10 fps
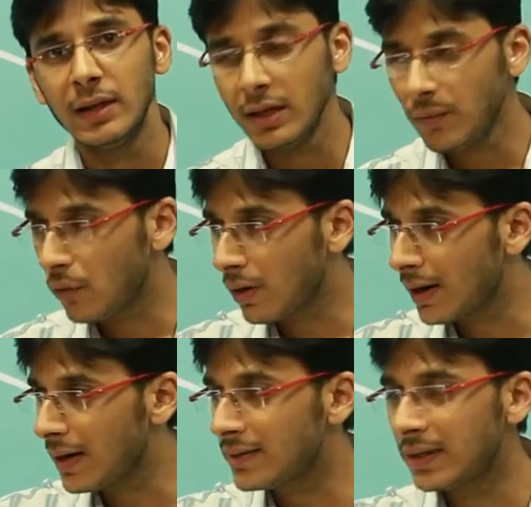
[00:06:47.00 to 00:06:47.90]
till
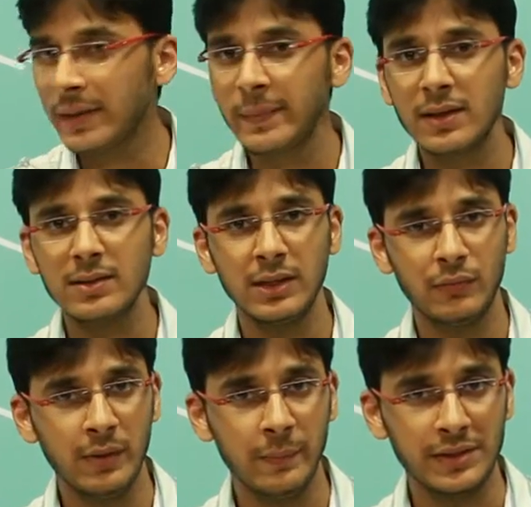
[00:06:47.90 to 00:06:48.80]
400 centimeters it
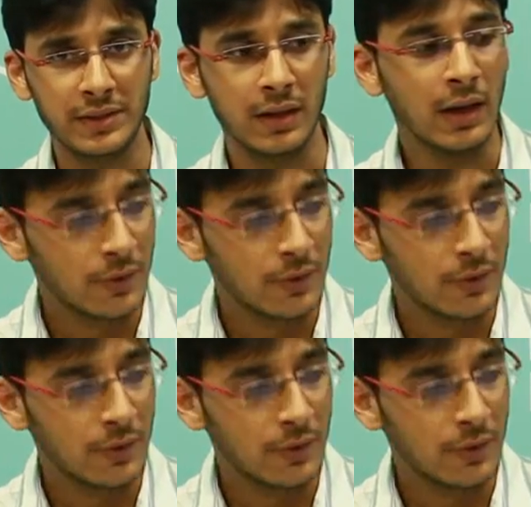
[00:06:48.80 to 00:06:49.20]
will measure